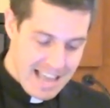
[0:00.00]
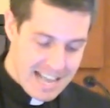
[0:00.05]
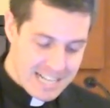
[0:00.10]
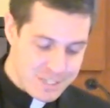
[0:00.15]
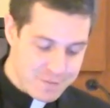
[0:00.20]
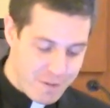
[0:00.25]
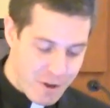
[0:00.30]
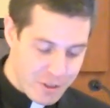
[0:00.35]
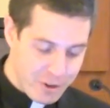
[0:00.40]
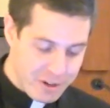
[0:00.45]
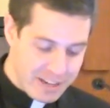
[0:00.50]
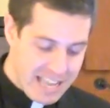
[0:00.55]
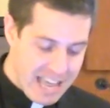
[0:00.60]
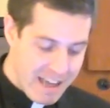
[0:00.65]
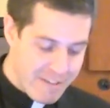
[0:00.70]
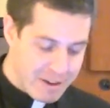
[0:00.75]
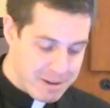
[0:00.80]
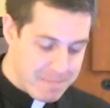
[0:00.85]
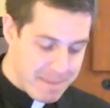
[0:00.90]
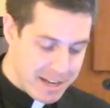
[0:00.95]
As Father
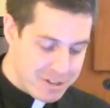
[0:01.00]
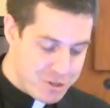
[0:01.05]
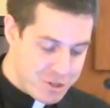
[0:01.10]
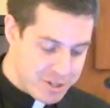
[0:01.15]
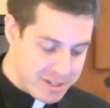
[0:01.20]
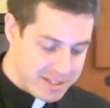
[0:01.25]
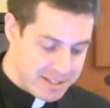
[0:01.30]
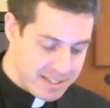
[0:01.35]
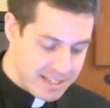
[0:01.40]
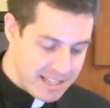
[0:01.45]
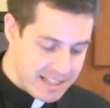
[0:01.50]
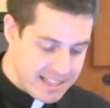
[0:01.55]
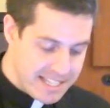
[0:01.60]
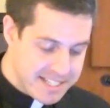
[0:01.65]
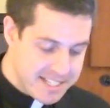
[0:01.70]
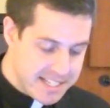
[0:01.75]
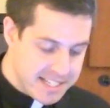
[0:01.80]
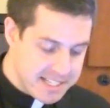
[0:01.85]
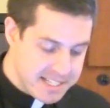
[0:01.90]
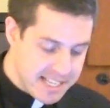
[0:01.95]
Kevin mentioned,
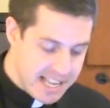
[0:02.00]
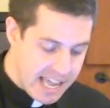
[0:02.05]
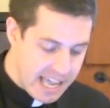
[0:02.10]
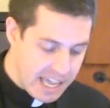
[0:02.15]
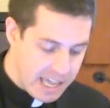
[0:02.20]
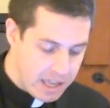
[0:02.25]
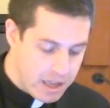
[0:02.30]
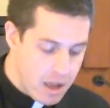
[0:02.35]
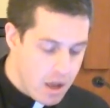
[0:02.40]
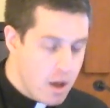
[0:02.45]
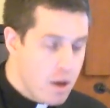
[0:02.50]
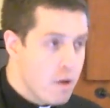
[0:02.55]
this is a